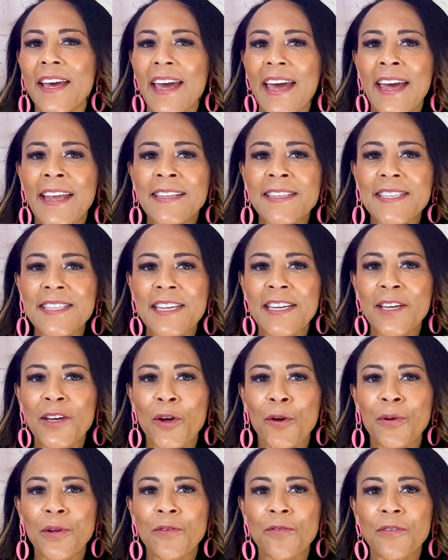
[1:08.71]
and
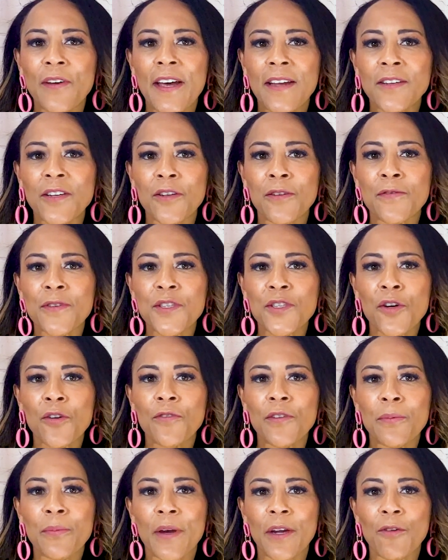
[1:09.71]
CEO and founder of
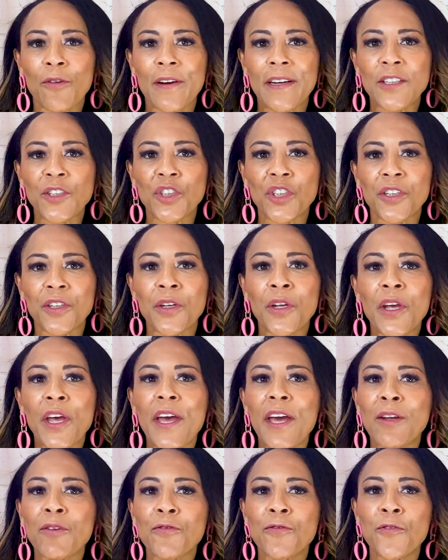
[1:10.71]
Solvi Migration
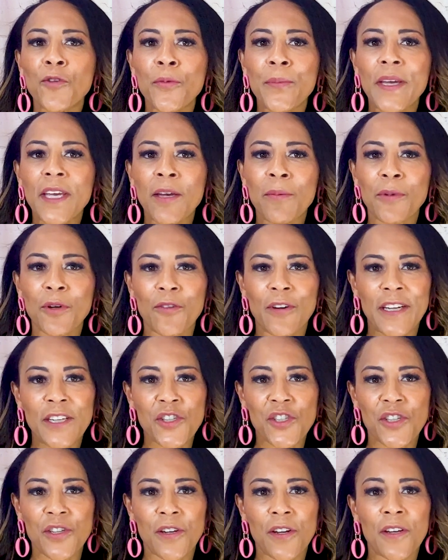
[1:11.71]
and a former
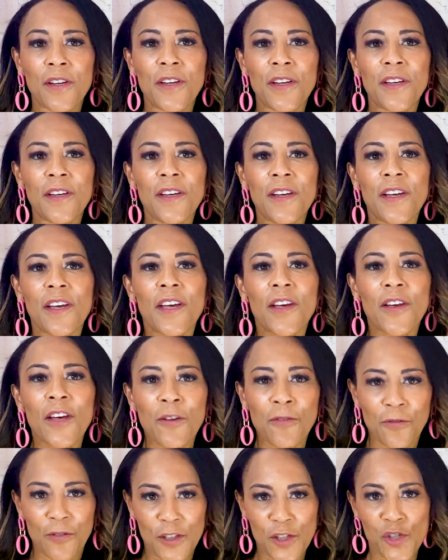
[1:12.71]
immigration
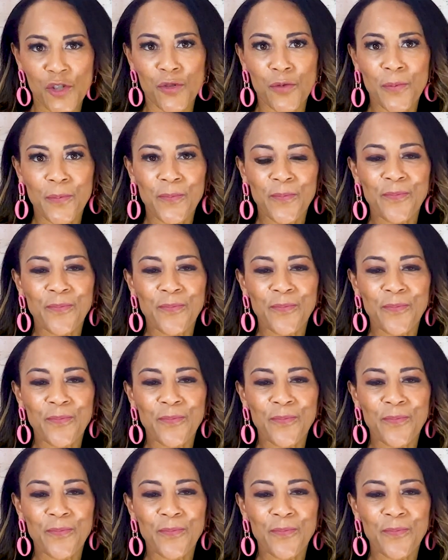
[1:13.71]
official.